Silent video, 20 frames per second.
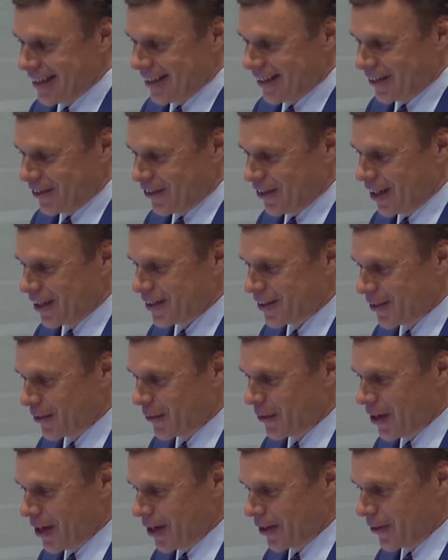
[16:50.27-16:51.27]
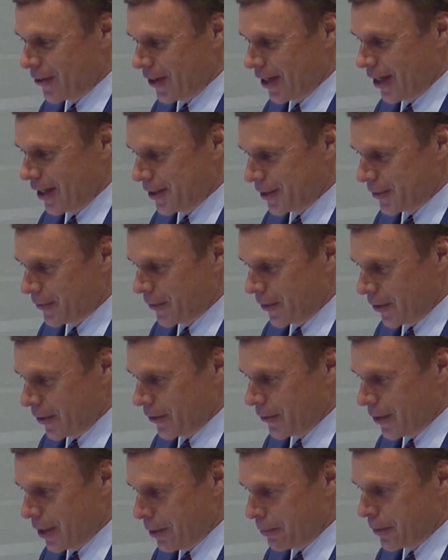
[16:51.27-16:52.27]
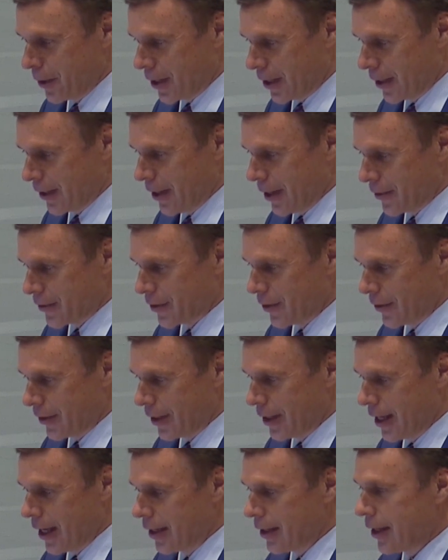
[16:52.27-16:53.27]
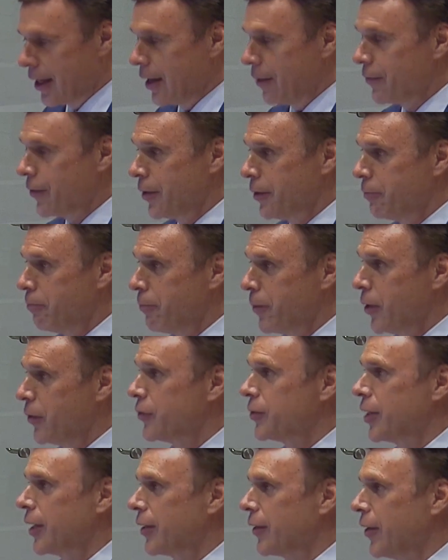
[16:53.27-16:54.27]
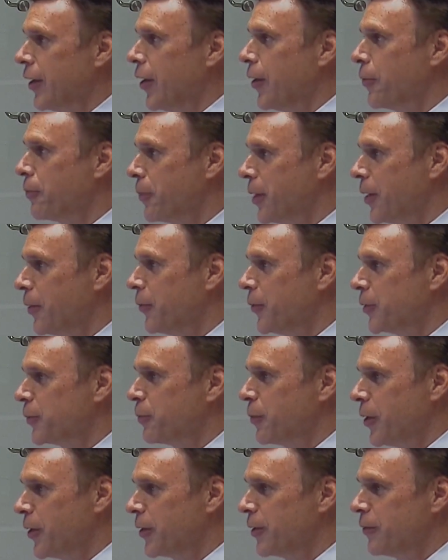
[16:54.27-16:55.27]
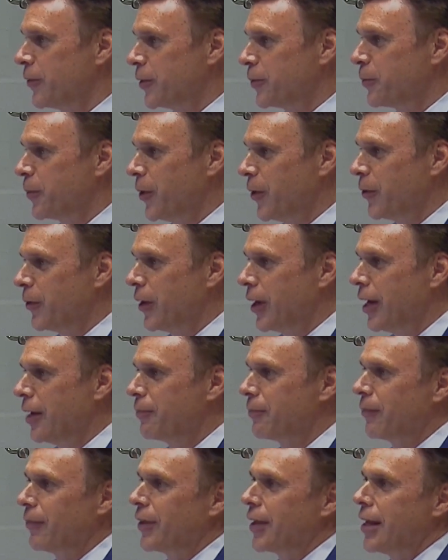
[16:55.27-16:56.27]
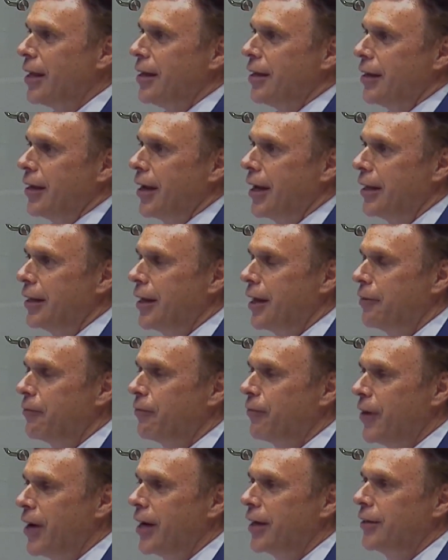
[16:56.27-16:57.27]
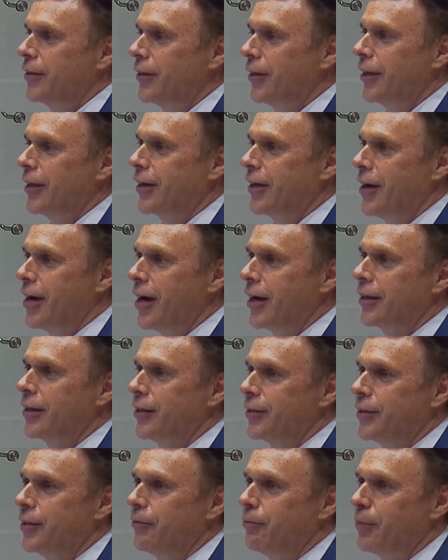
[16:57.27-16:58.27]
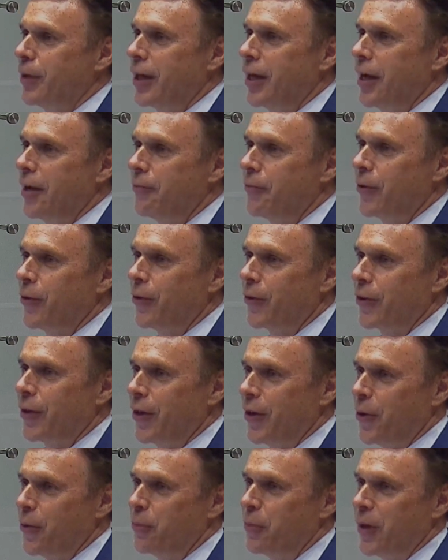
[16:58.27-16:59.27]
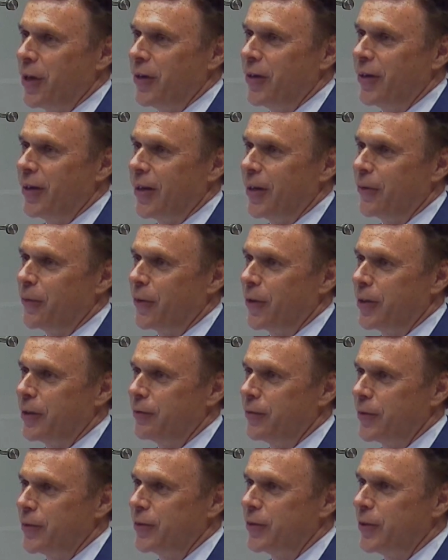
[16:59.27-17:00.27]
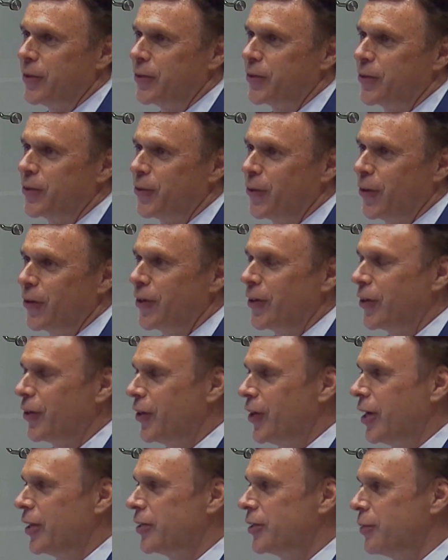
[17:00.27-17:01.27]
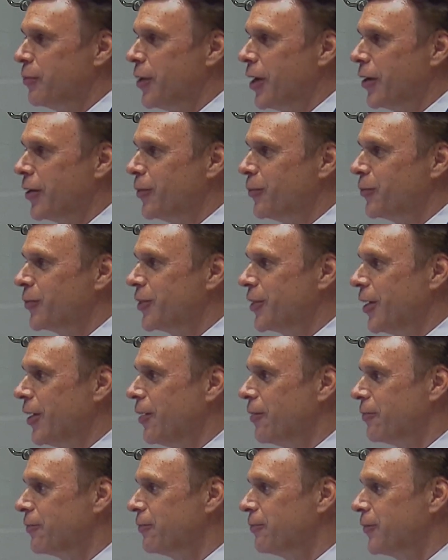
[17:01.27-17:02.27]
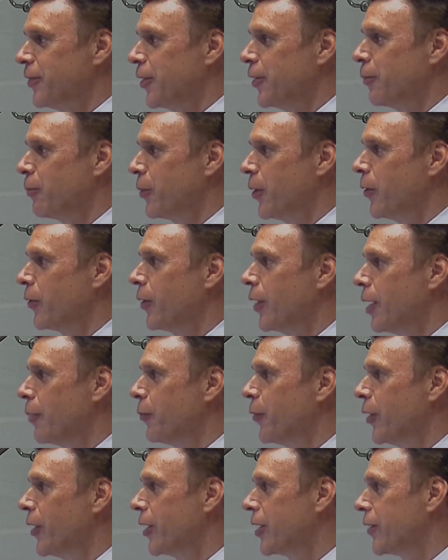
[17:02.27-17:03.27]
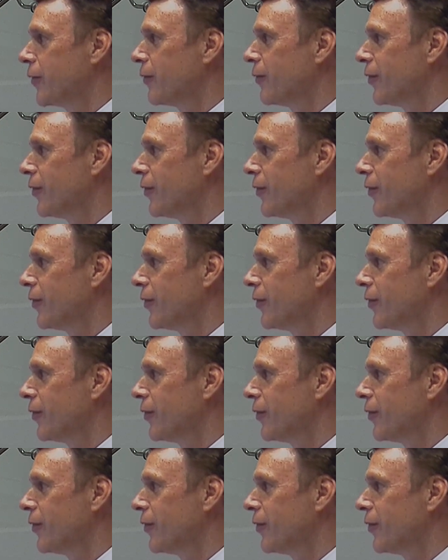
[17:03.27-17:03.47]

Just the raw greens for you, Nebuchadnezzar. And then even music therapy was part of his program. And then finally, cognitive behavioral therapy to get rid of his distorted thoughts about himself. Did the program work?